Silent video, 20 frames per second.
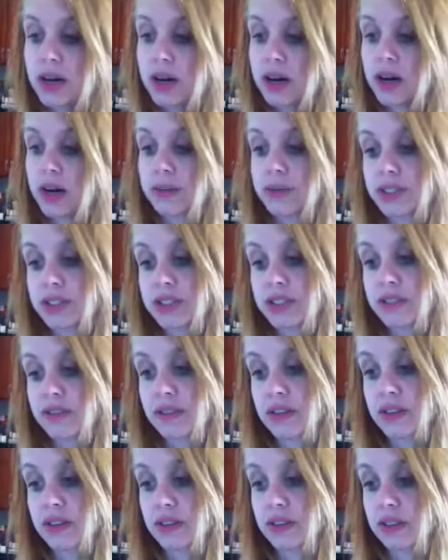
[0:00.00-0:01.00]
You can leave
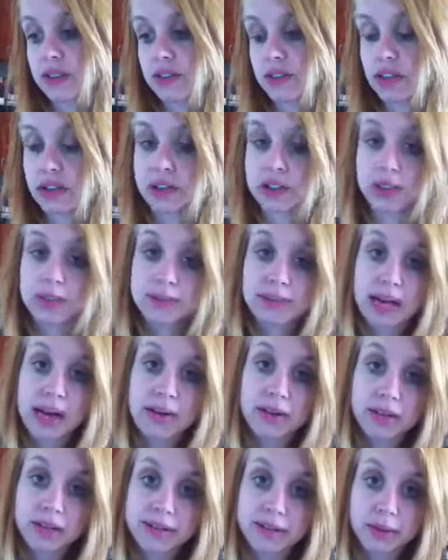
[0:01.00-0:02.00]
the chocolate chips
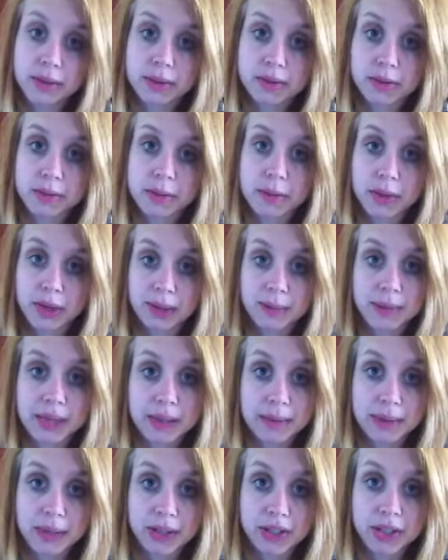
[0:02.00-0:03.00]
out if you want them to be more like
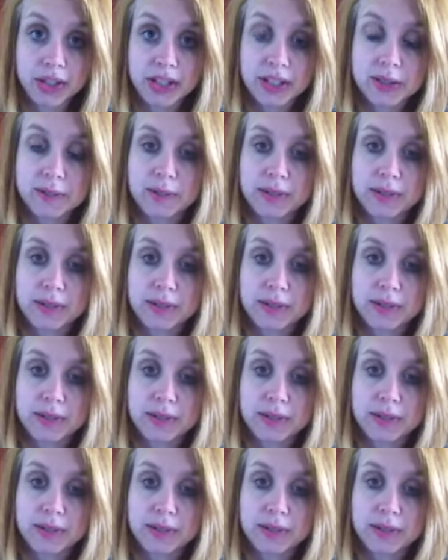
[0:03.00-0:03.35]
peanut butter cookies,